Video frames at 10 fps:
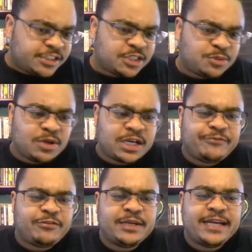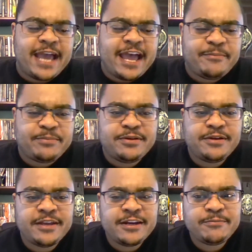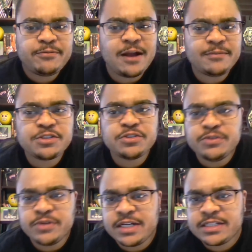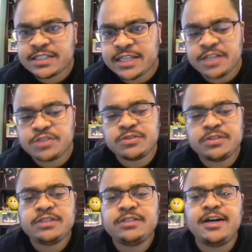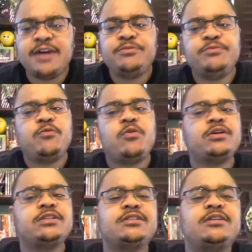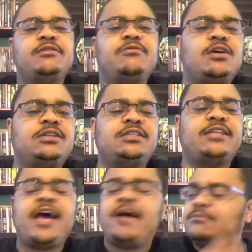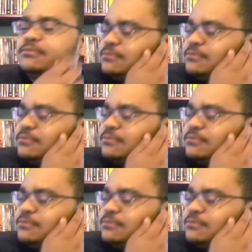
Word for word: Just woke up from a nap, an impromptu, unscheduled, unwarranted, unwanted nap.